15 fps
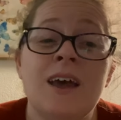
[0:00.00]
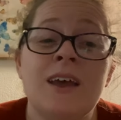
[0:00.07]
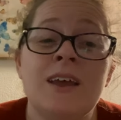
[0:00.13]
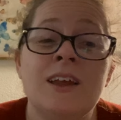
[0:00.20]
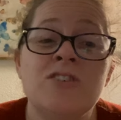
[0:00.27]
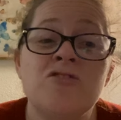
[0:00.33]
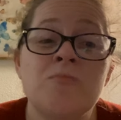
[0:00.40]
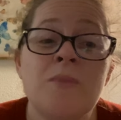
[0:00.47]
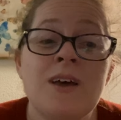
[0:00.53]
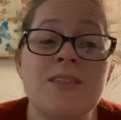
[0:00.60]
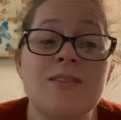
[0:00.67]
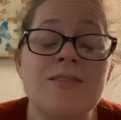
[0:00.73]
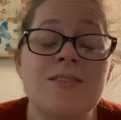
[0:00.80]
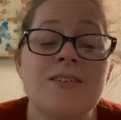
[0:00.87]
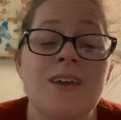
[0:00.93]
each
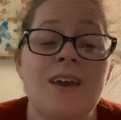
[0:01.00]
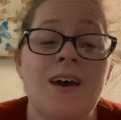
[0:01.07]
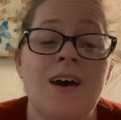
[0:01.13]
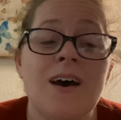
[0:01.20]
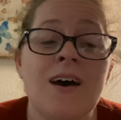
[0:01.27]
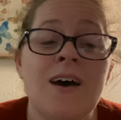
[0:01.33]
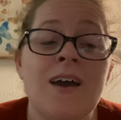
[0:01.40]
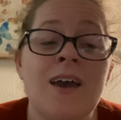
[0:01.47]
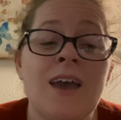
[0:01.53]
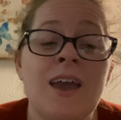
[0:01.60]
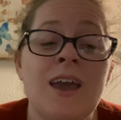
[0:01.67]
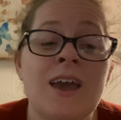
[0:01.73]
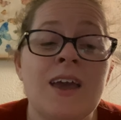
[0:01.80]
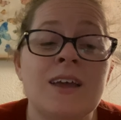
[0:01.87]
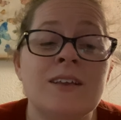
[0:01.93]
month.
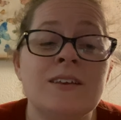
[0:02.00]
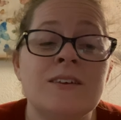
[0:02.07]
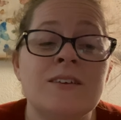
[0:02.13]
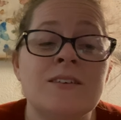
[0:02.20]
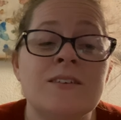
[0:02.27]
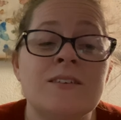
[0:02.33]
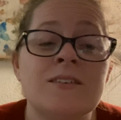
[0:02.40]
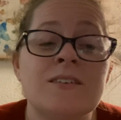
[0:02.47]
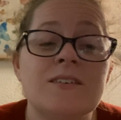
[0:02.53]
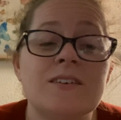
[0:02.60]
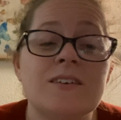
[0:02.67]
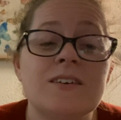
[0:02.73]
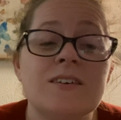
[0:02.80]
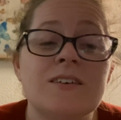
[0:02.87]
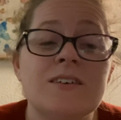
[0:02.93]
And
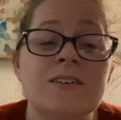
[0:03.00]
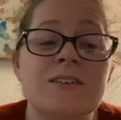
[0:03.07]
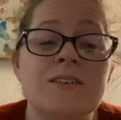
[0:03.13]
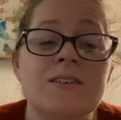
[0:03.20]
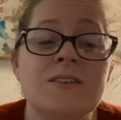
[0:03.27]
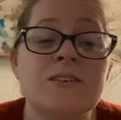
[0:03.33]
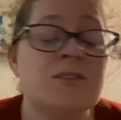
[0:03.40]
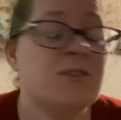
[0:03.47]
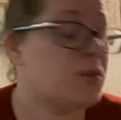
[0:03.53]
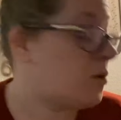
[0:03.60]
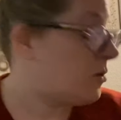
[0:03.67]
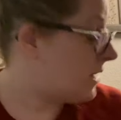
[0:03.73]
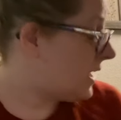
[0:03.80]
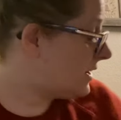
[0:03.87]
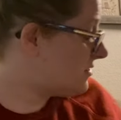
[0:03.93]
so that